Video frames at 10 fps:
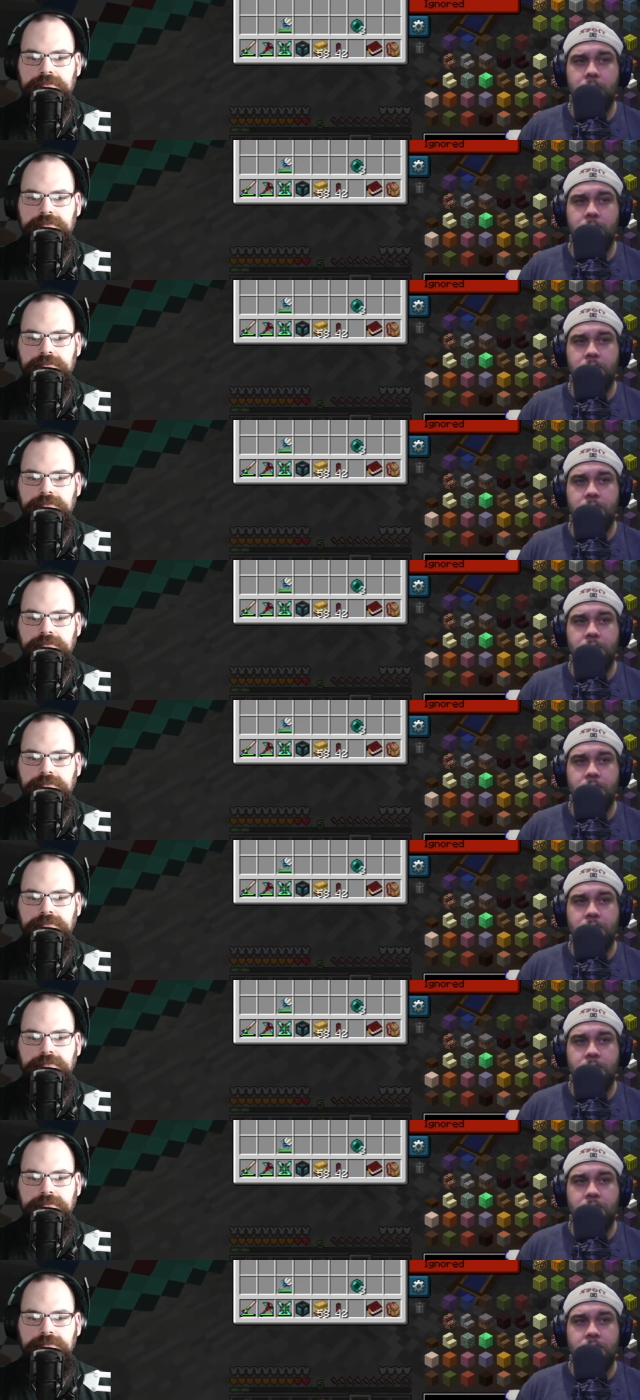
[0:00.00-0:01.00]

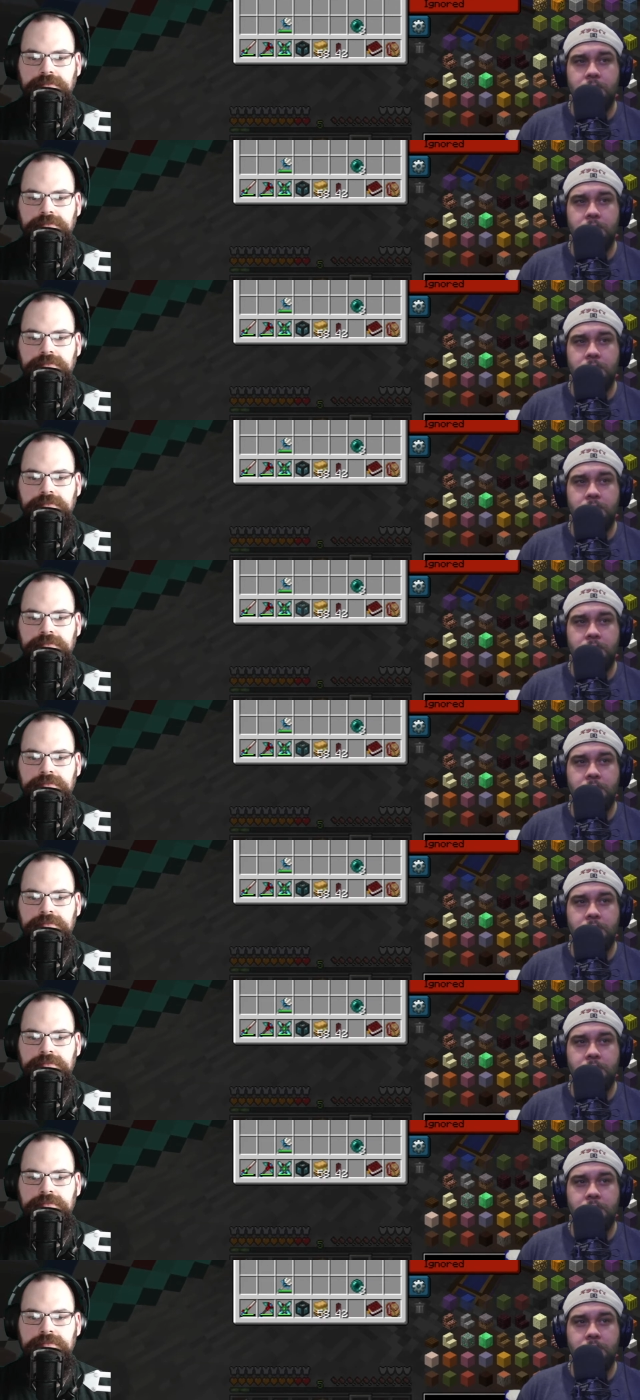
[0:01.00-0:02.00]

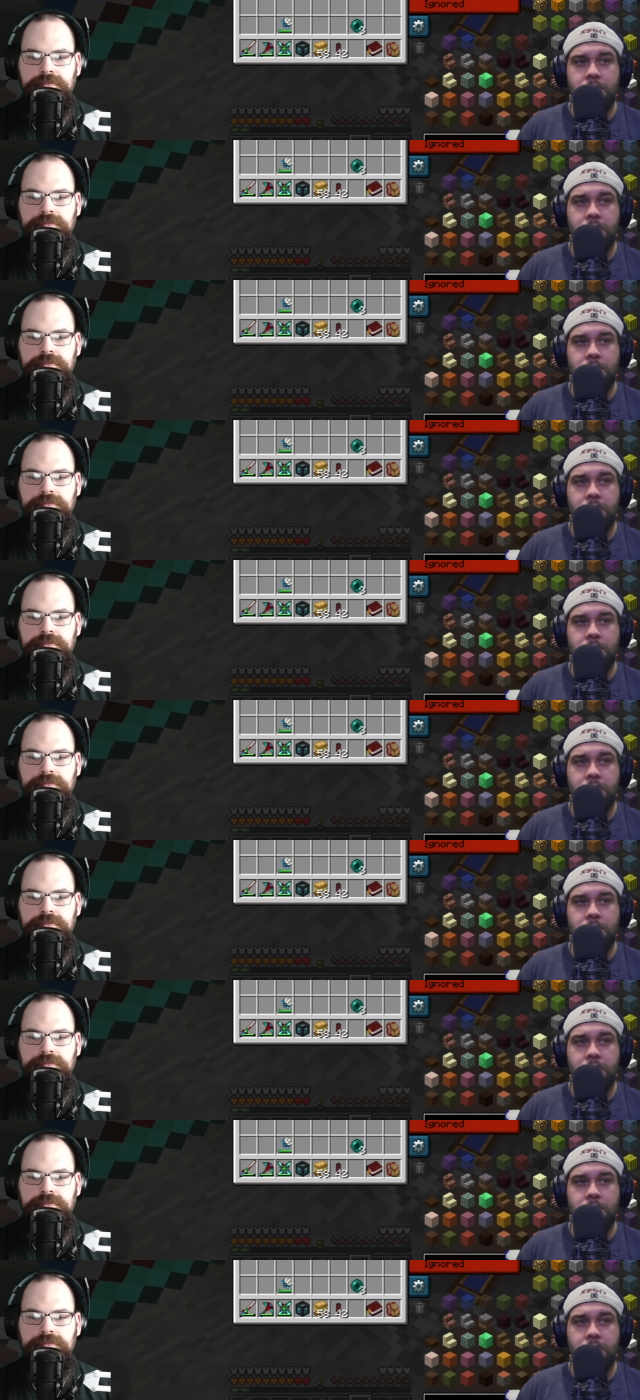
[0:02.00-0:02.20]
Nothing is said.